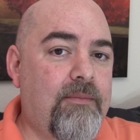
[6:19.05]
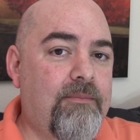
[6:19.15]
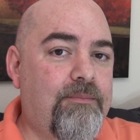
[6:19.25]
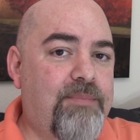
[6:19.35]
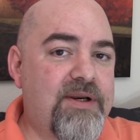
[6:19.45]

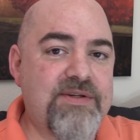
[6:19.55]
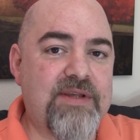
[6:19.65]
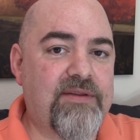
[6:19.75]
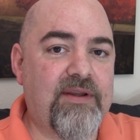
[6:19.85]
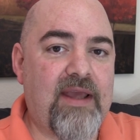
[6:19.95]
But is
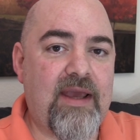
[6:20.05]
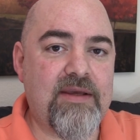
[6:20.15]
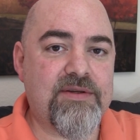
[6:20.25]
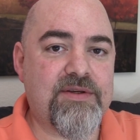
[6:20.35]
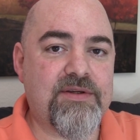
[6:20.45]
that the
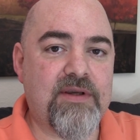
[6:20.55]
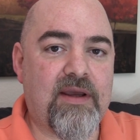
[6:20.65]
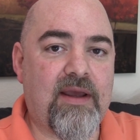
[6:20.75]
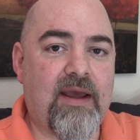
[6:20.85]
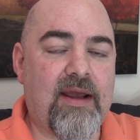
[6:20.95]
case?
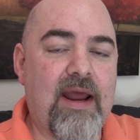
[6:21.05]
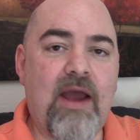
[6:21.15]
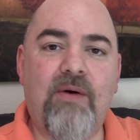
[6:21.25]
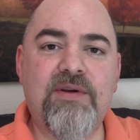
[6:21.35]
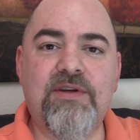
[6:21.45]
And
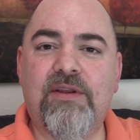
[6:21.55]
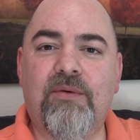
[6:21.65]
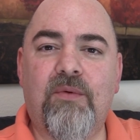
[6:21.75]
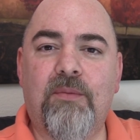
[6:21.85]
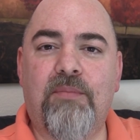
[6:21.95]
how is it
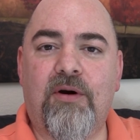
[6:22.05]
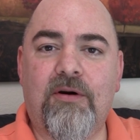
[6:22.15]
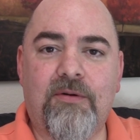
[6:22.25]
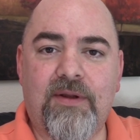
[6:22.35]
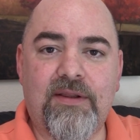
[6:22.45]
that we're
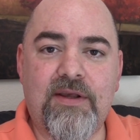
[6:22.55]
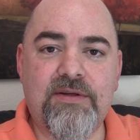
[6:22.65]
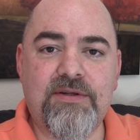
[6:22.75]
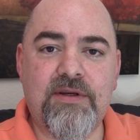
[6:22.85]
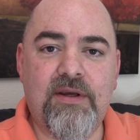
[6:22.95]
borrowing
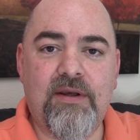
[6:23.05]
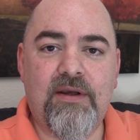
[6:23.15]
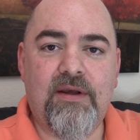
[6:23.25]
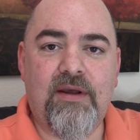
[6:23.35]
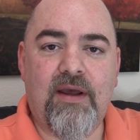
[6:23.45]
this?
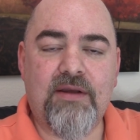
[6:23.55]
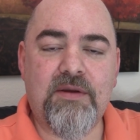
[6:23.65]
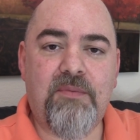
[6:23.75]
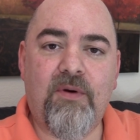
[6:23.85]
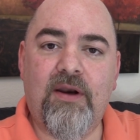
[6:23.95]
As
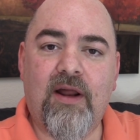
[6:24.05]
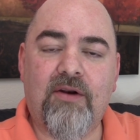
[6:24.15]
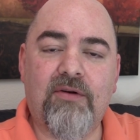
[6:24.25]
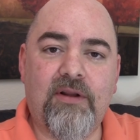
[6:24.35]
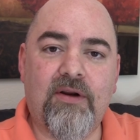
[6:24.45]
I pointed
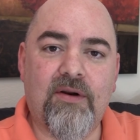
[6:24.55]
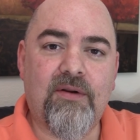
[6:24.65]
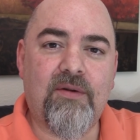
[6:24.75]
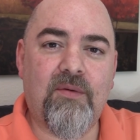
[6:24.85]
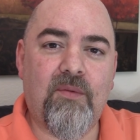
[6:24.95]
out
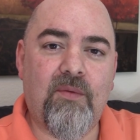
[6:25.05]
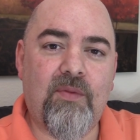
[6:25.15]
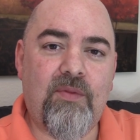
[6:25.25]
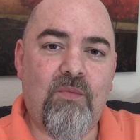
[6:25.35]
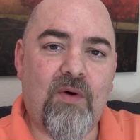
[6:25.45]
earlier,
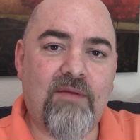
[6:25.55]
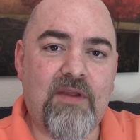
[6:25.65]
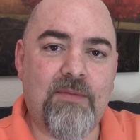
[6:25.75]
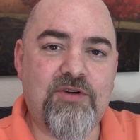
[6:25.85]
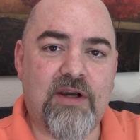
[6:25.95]
one of
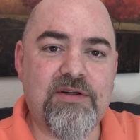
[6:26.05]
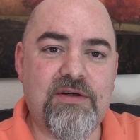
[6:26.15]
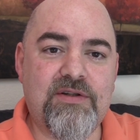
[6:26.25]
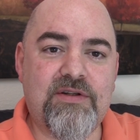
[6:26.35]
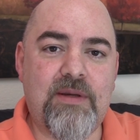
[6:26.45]
the
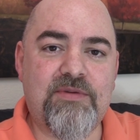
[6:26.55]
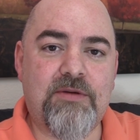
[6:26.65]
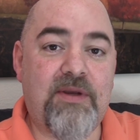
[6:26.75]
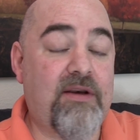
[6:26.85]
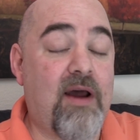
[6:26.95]
objections seems
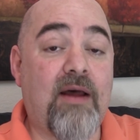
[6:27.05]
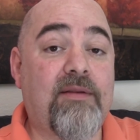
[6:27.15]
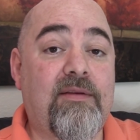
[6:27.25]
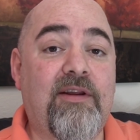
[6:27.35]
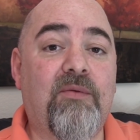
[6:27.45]
to be
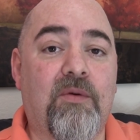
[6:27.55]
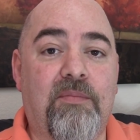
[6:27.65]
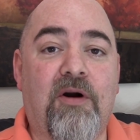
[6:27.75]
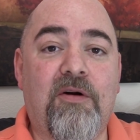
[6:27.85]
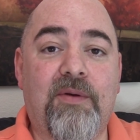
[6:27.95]
not that we're
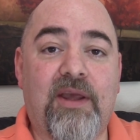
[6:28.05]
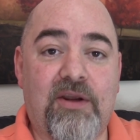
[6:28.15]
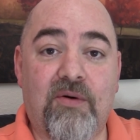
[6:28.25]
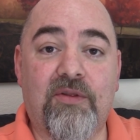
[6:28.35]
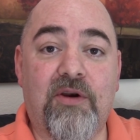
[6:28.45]
borrowing
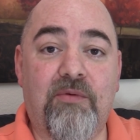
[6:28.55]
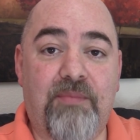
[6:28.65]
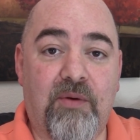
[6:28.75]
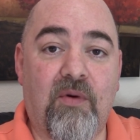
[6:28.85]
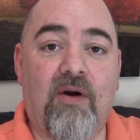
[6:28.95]
it or that it would
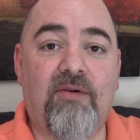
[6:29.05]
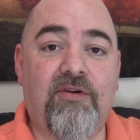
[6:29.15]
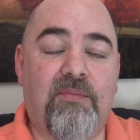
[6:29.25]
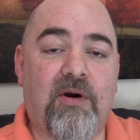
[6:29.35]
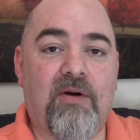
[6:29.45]
be wrong
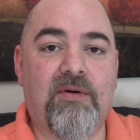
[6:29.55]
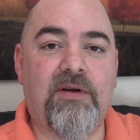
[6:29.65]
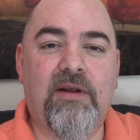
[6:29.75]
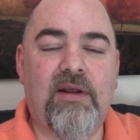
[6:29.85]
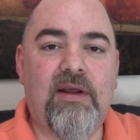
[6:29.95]
to borrow
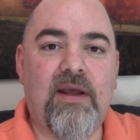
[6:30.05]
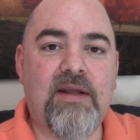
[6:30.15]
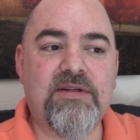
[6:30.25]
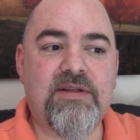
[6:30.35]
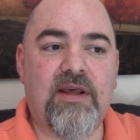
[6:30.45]
it.
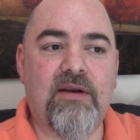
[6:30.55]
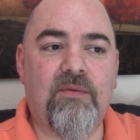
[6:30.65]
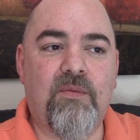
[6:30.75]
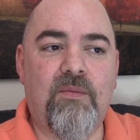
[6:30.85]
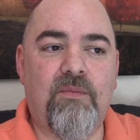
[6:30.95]
It's that
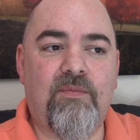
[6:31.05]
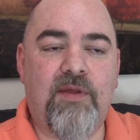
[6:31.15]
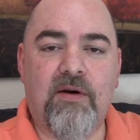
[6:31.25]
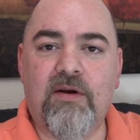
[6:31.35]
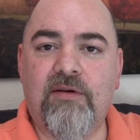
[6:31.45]

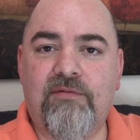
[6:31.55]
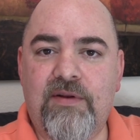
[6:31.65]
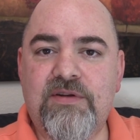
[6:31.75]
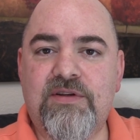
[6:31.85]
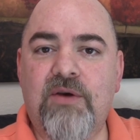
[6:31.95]
they're
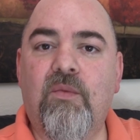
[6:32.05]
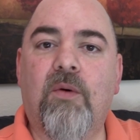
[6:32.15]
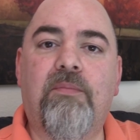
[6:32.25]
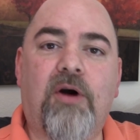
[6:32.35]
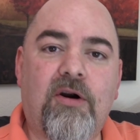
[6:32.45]
convinced that
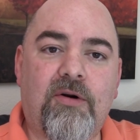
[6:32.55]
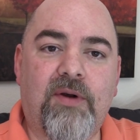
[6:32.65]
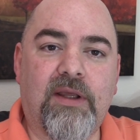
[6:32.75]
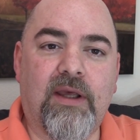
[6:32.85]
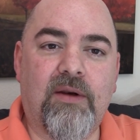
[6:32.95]
we're
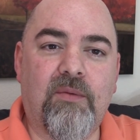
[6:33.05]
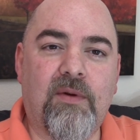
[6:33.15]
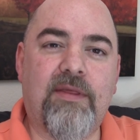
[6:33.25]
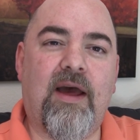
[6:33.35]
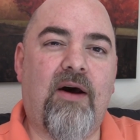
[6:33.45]
borrowing it
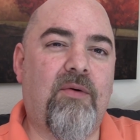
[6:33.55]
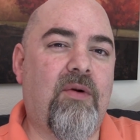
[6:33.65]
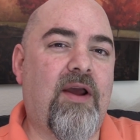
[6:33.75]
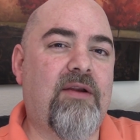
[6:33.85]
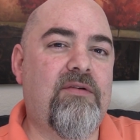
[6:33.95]

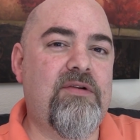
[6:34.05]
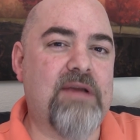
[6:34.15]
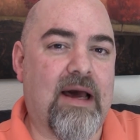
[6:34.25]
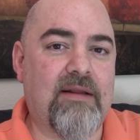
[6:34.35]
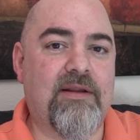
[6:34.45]
without
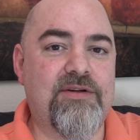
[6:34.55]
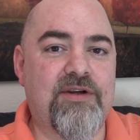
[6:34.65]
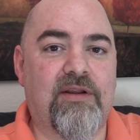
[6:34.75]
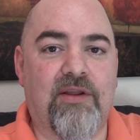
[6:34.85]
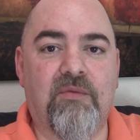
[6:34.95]

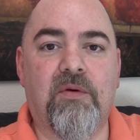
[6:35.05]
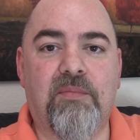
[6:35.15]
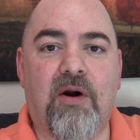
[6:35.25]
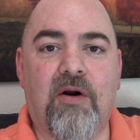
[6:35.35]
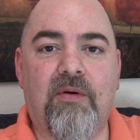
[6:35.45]
acknowledging that we're
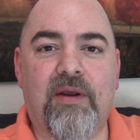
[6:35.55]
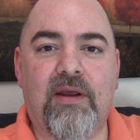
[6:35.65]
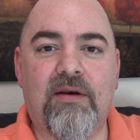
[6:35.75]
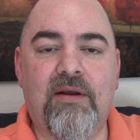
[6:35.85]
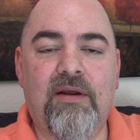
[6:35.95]
borrowing
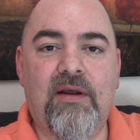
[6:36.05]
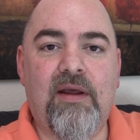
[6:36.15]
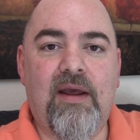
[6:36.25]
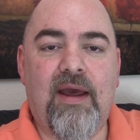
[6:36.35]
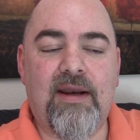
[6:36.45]
it.
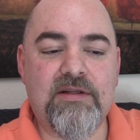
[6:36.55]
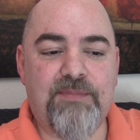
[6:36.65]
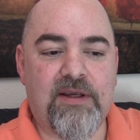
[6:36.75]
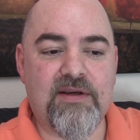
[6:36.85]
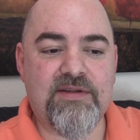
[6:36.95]
And it's
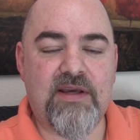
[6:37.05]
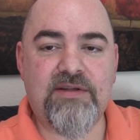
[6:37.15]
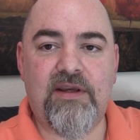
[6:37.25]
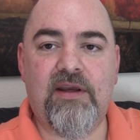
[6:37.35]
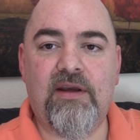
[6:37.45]
because they
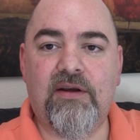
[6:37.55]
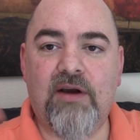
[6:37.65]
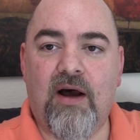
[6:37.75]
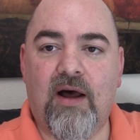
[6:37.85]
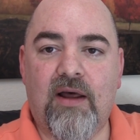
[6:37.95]
see
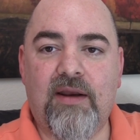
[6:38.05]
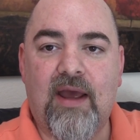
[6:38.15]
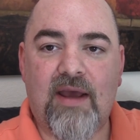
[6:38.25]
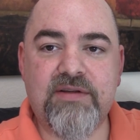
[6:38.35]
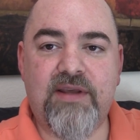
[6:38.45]
God
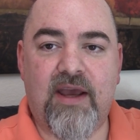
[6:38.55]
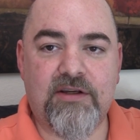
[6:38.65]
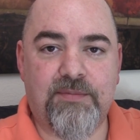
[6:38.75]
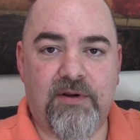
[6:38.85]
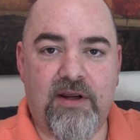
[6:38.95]
as the
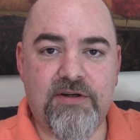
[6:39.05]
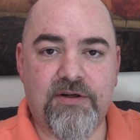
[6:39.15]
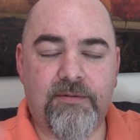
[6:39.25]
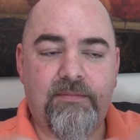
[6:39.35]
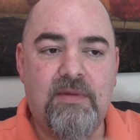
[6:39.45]

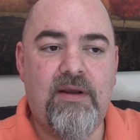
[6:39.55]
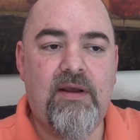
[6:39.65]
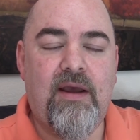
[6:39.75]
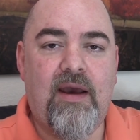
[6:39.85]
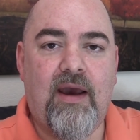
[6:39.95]
explanation,
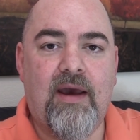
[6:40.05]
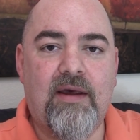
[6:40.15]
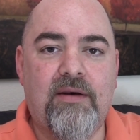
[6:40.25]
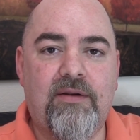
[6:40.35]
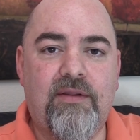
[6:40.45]

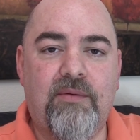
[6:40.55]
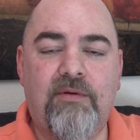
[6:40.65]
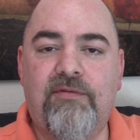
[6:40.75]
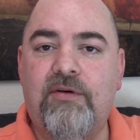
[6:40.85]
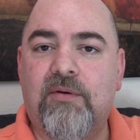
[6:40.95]
and they
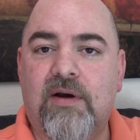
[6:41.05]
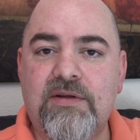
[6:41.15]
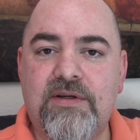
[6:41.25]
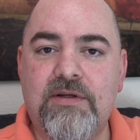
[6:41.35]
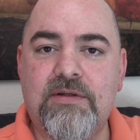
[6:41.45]
would view
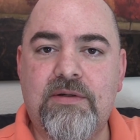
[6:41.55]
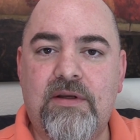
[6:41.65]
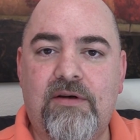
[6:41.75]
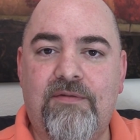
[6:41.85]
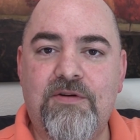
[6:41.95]
us as
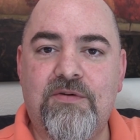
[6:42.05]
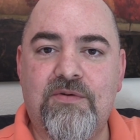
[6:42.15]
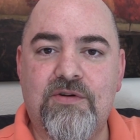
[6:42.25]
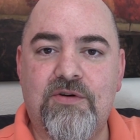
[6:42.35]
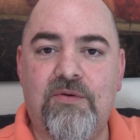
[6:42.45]

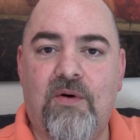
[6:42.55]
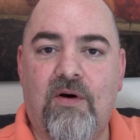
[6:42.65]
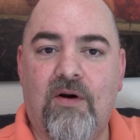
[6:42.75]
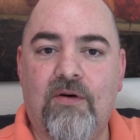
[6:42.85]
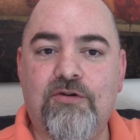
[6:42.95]
individuals who
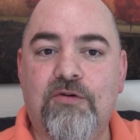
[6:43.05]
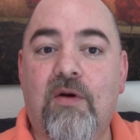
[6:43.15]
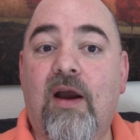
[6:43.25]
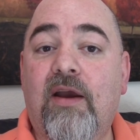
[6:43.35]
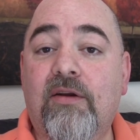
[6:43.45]
are
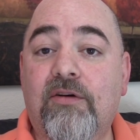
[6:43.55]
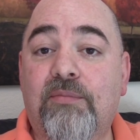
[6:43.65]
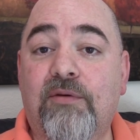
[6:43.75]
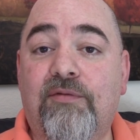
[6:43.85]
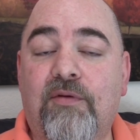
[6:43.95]
trying to
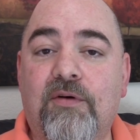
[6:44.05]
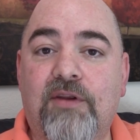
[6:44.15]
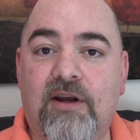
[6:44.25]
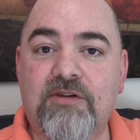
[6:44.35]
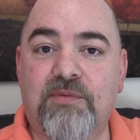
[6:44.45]
put forth
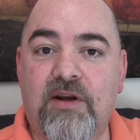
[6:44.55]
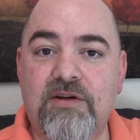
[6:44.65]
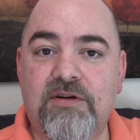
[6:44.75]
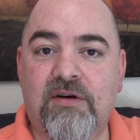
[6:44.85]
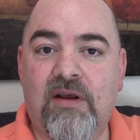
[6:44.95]
an
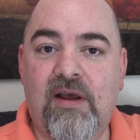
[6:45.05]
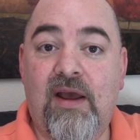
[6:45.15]
explanation.